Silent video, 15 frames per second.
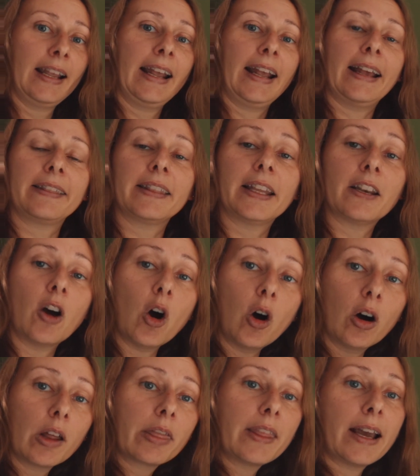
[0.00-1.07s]
And then
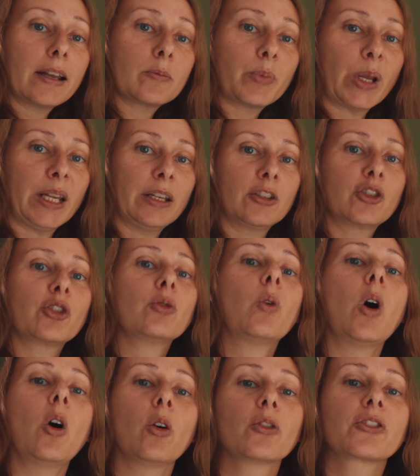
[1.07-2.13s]
on that page, you
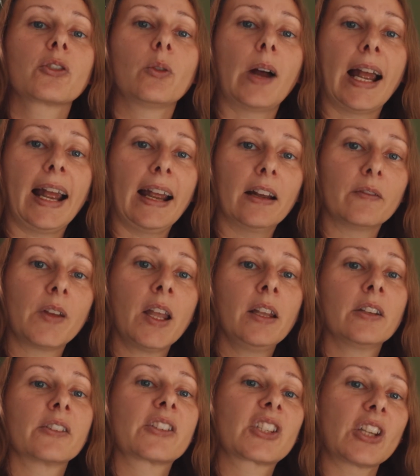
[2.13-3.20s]
also have
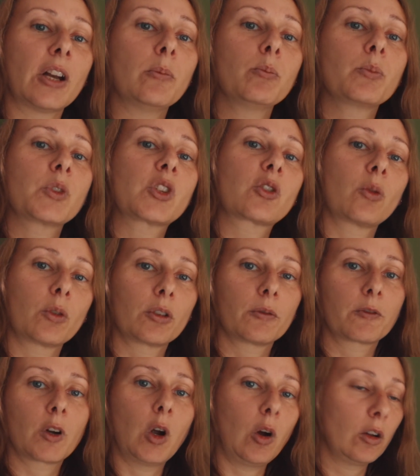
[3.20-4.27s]
some sort
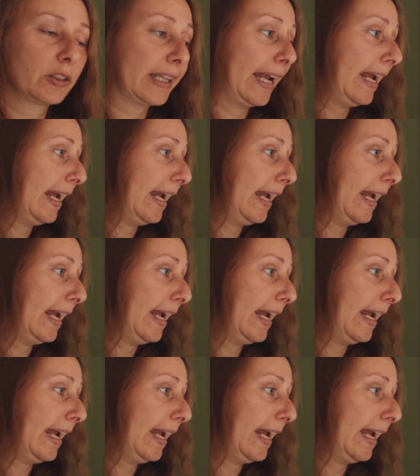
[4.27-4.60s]
of call to